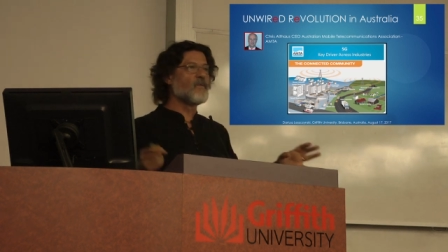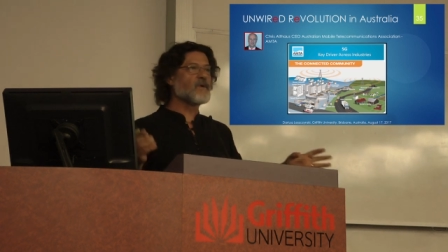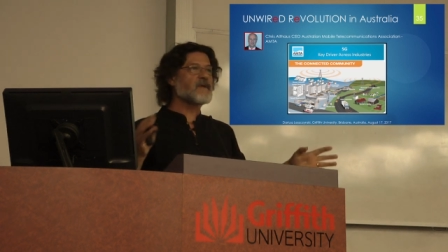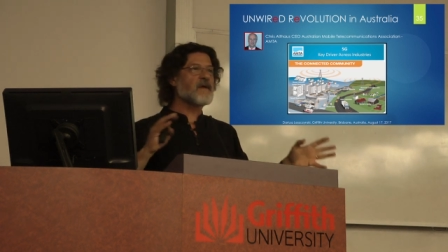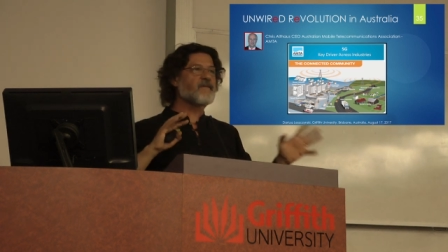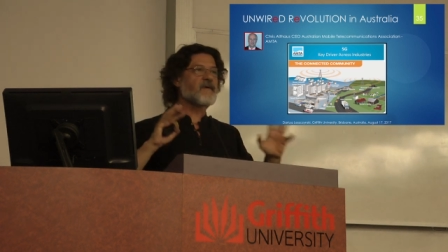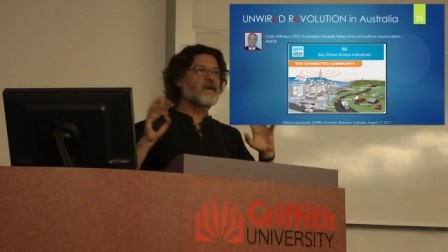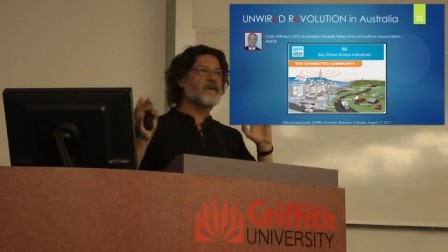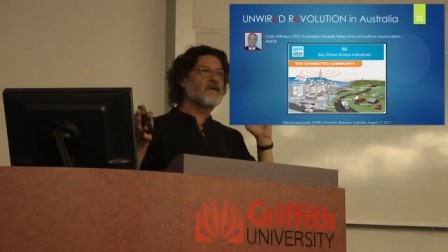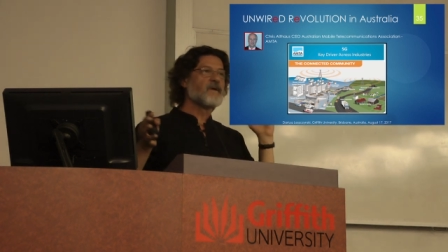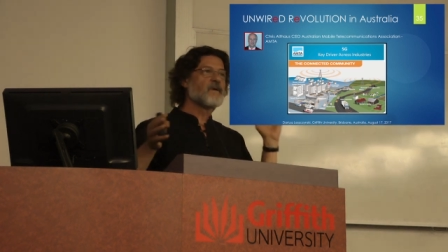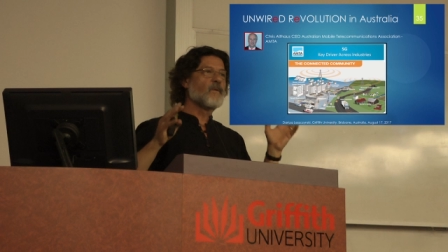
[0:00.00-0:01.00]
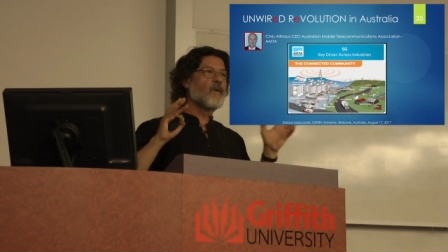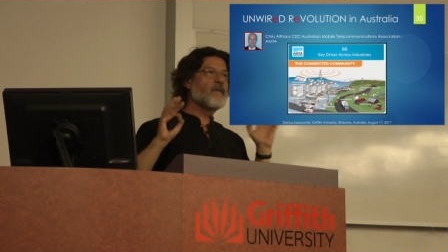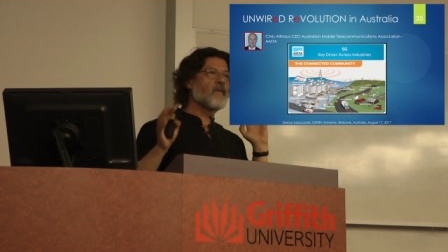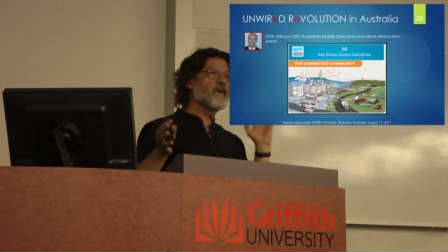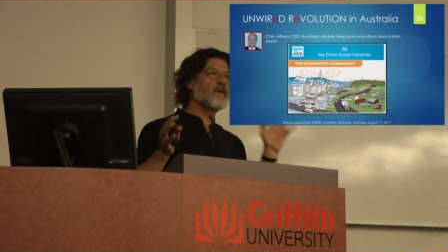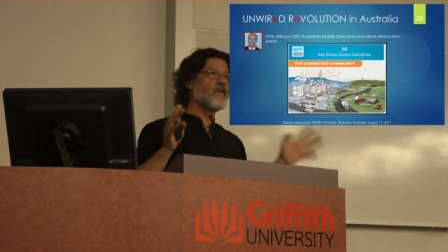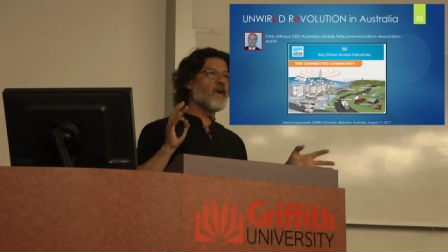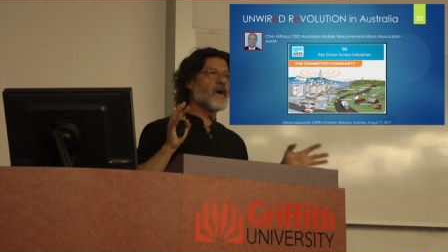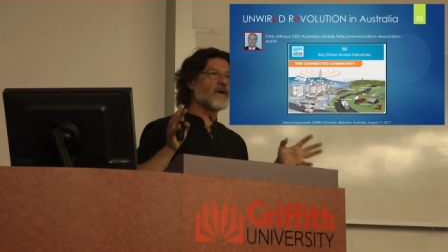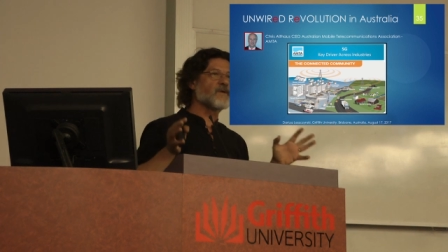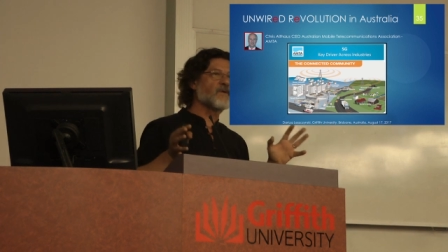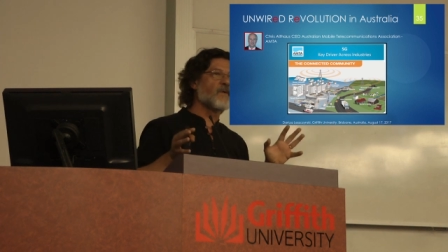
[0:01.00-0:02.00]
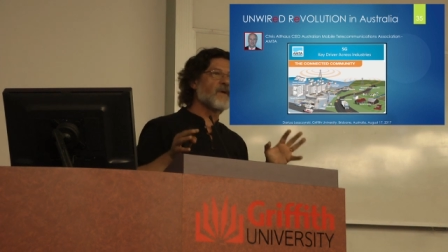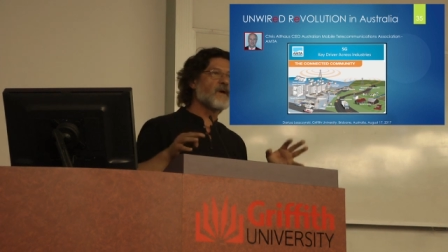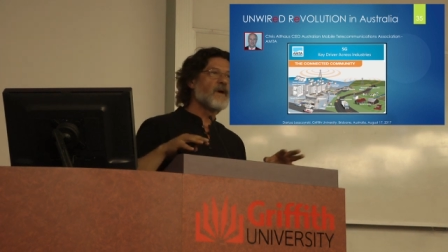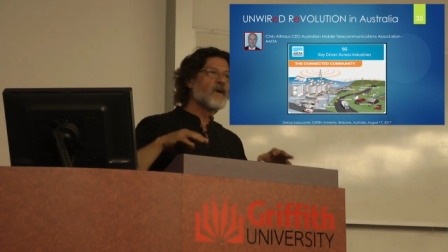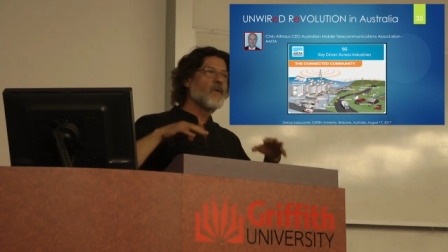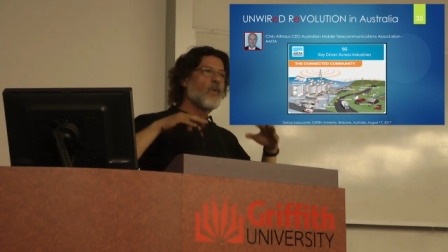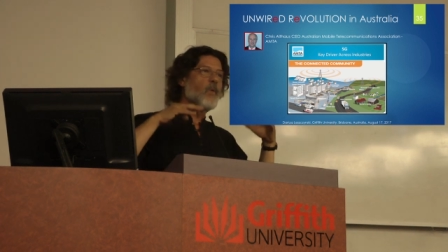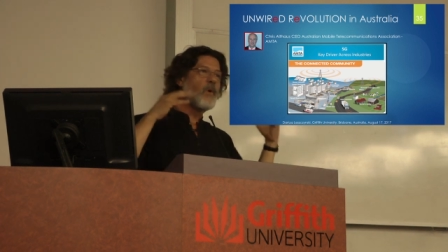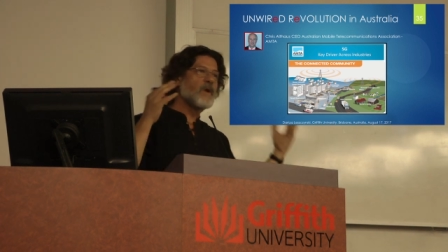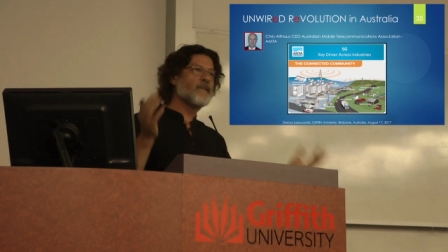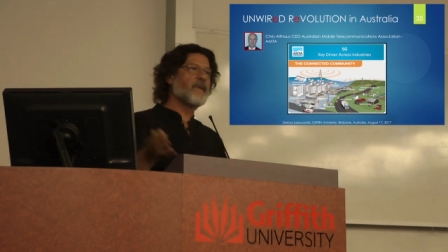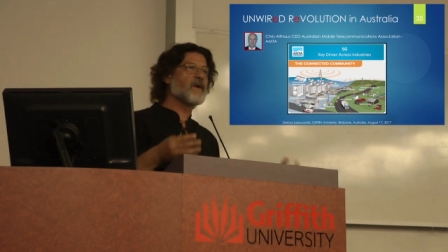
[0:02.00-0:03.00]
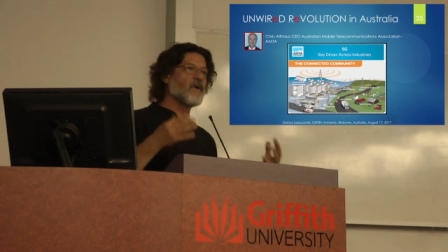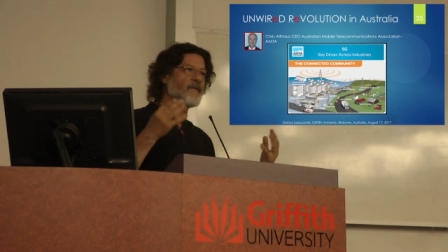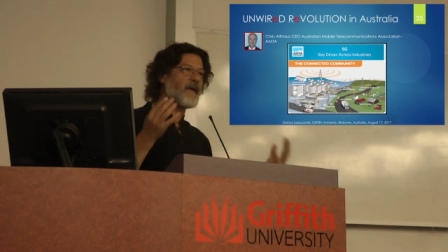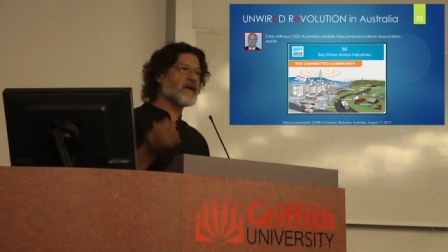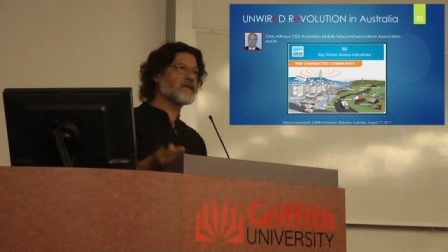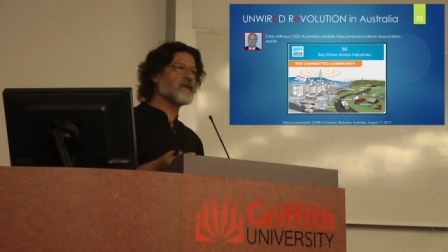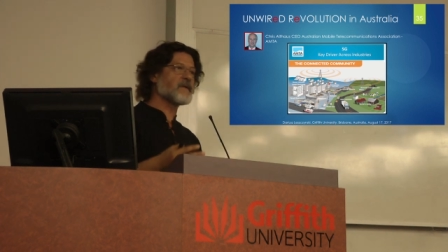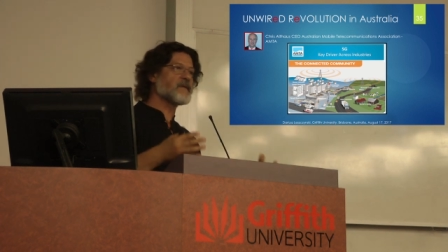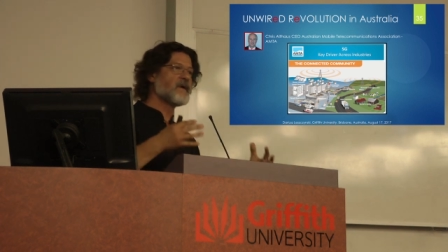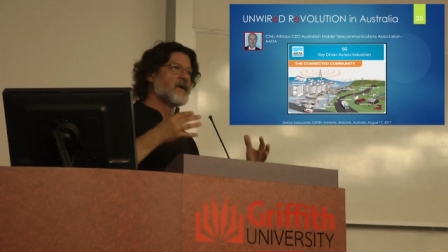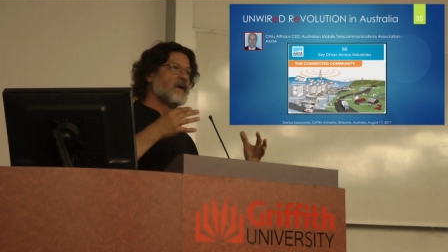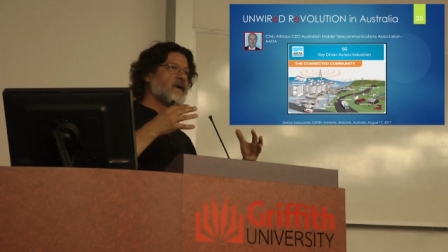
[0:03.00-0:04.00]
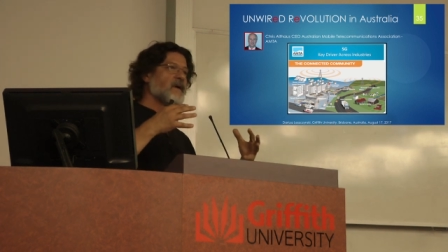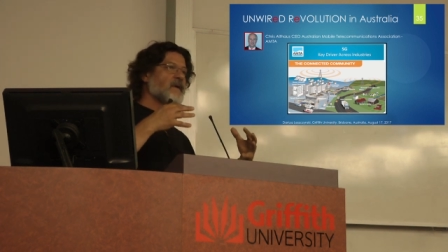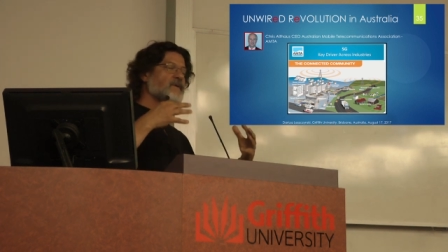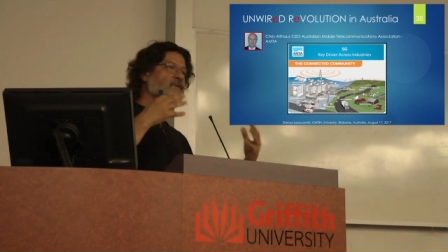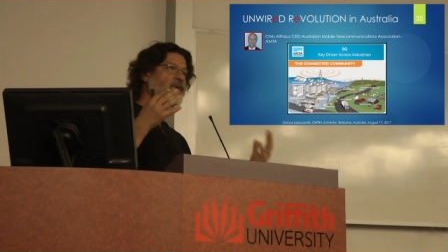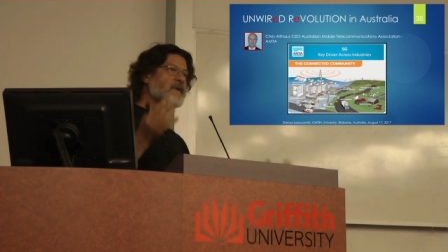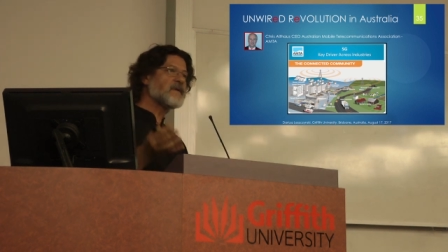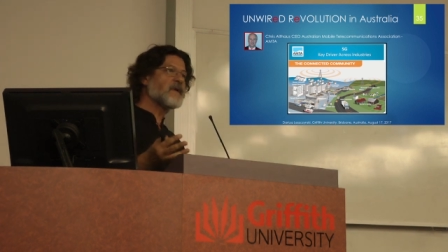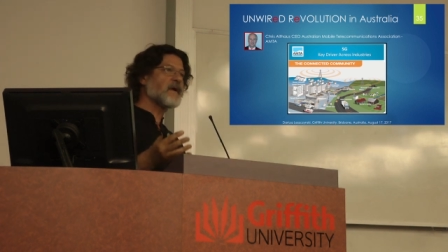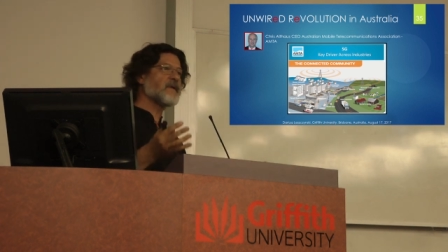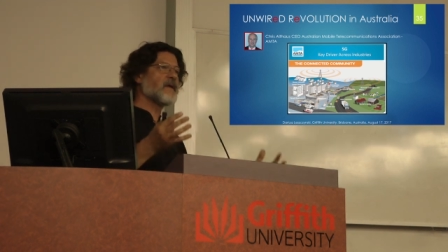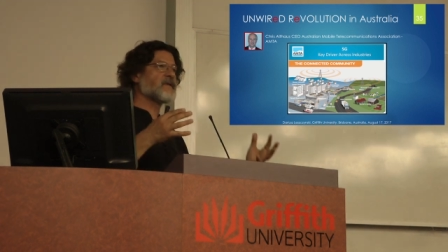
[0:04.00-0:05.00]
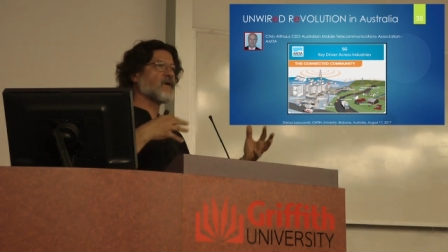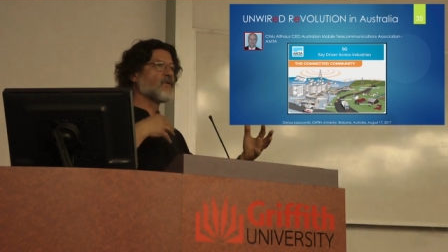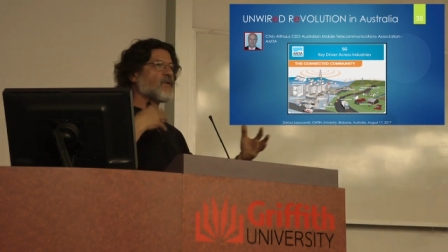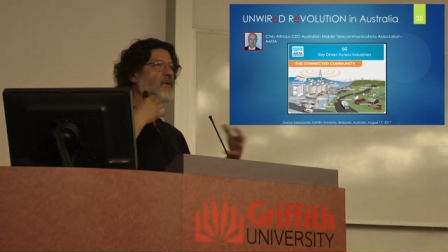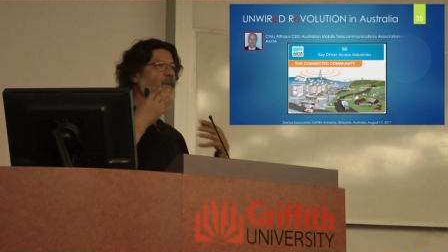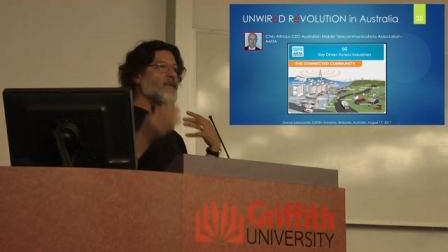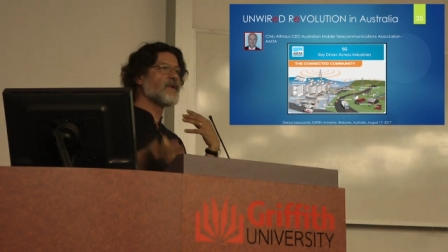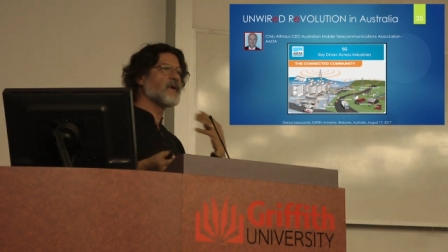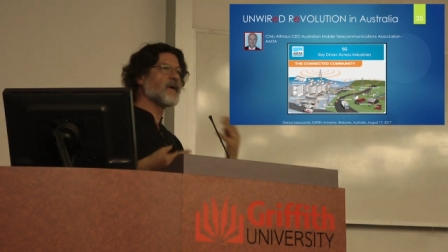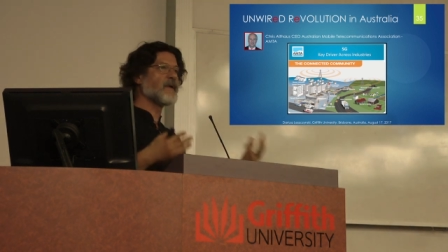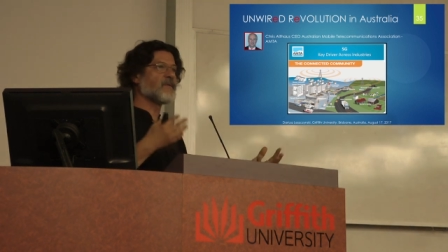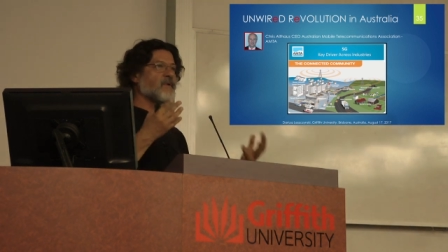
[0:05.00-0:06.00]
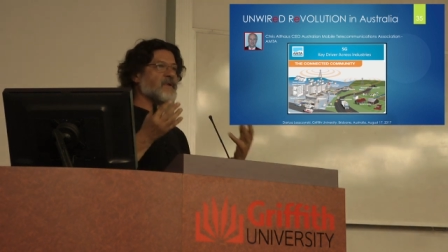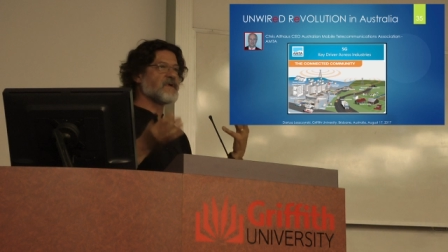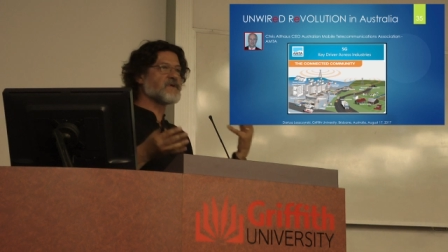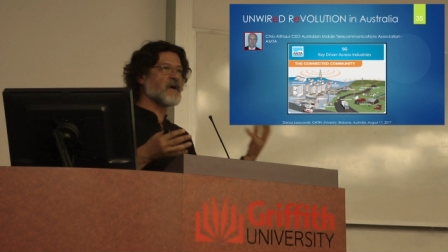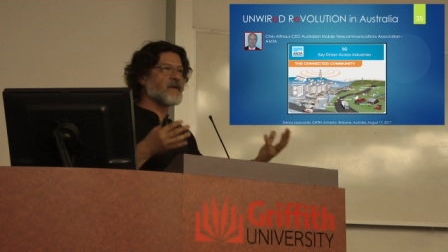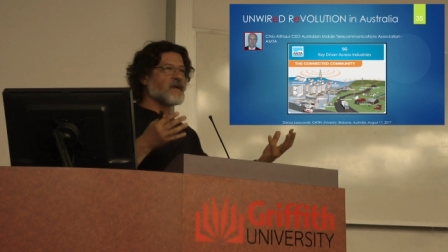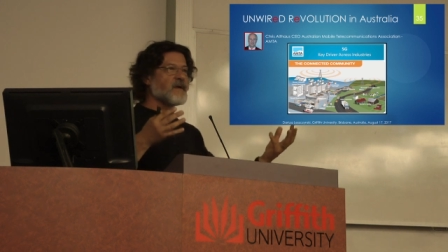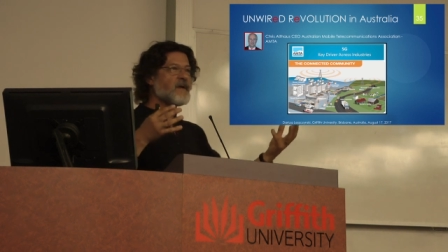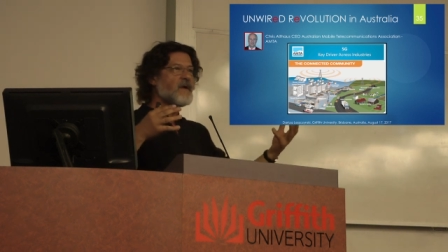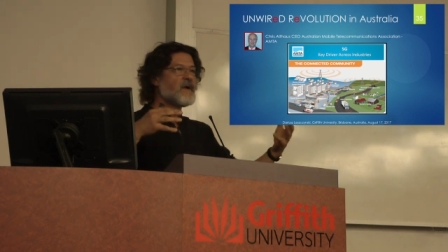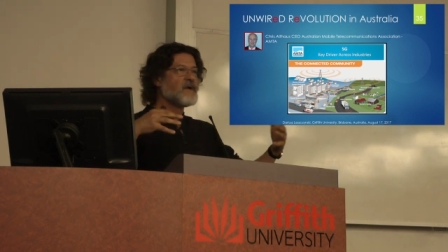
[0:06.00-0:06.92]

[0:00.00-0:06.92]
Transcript: whatever we, we are doing will be connected to internet and communicate with each other.